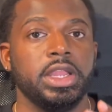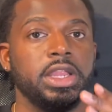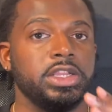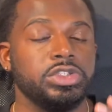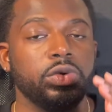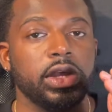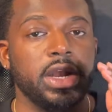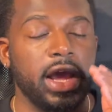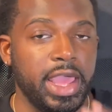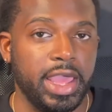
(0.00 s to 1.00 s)
that you can
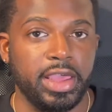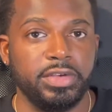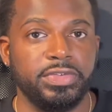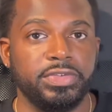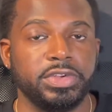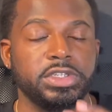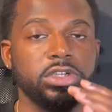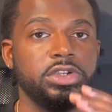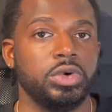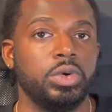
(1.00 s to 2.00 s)
have to
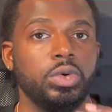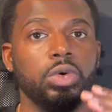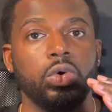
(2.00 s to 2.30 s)
do